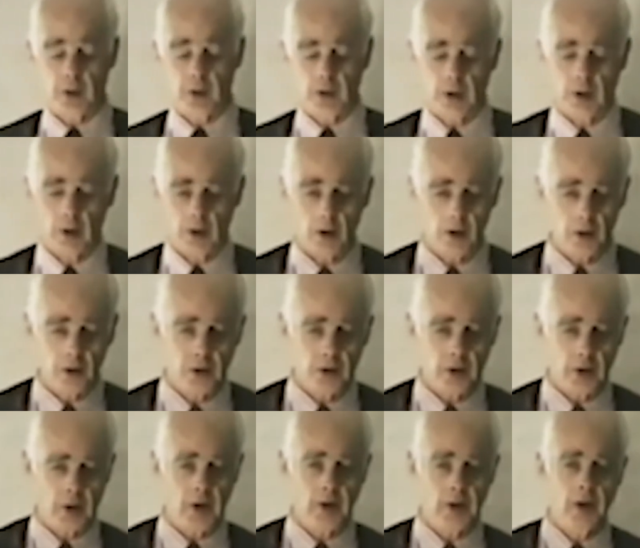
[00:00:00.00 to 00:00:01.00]
in
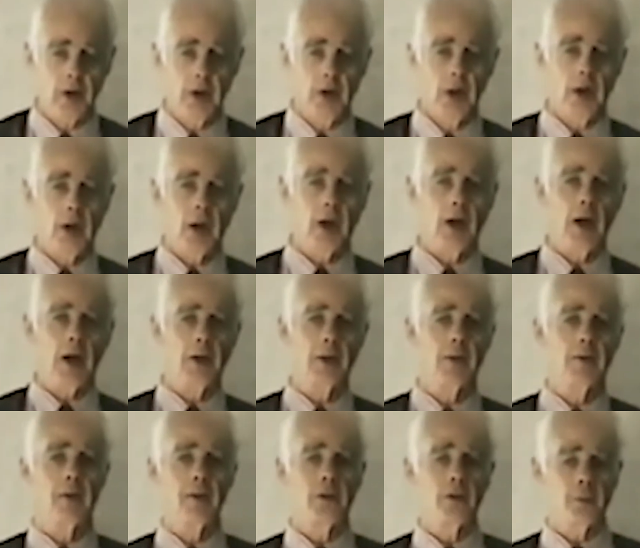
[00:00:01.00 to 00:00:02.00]
Austria.
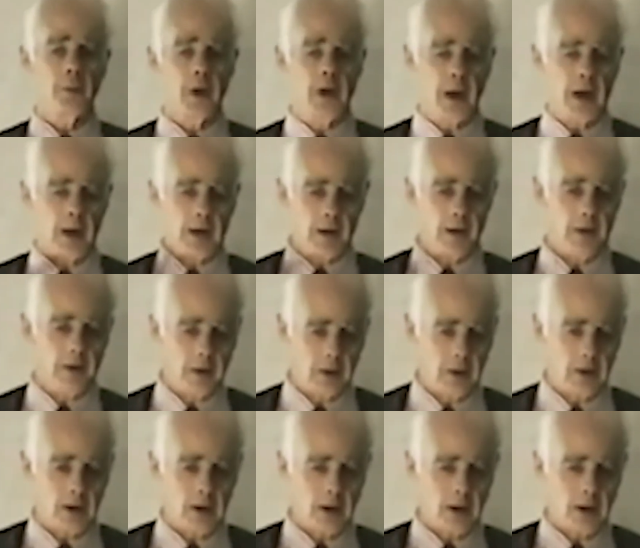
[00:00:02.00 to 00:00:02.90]
And this man,